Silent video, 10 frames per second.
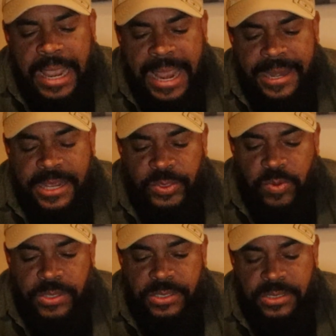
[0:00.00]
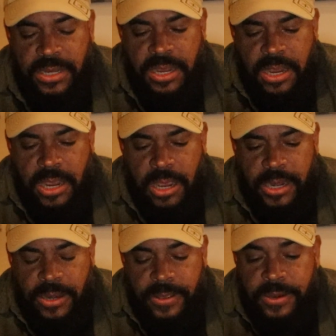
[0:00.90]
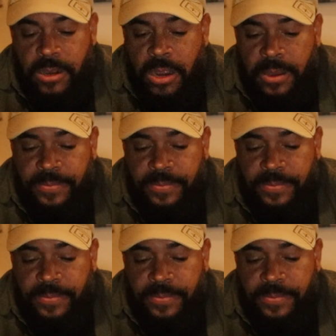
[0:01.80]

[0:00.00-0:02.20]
and this was another